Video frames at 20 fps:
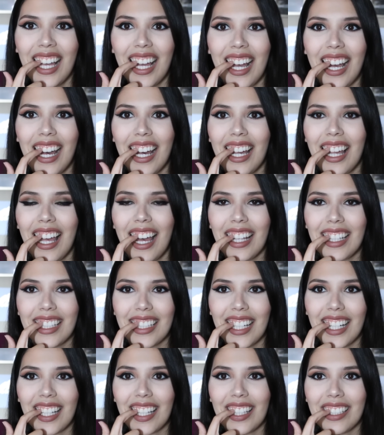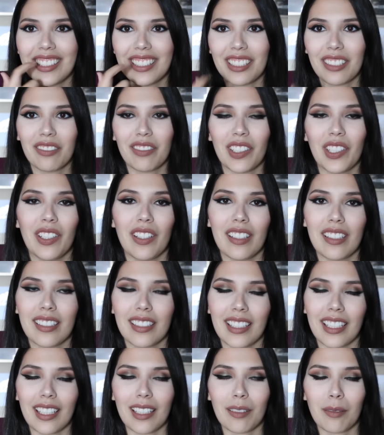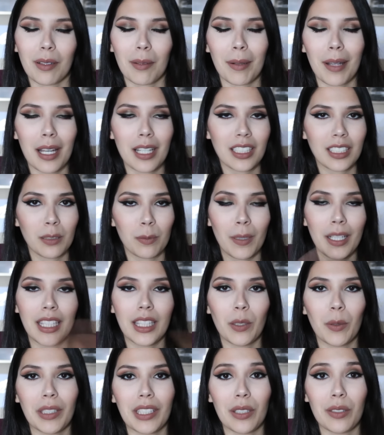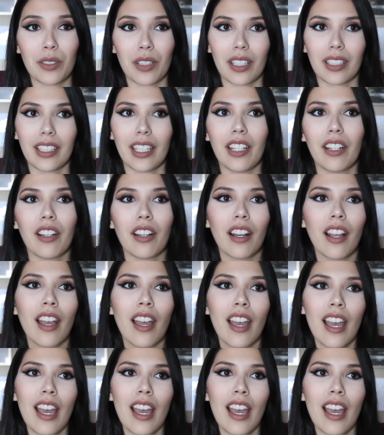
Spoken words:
I'll have to get closer for you to see. I'll explain what those are later.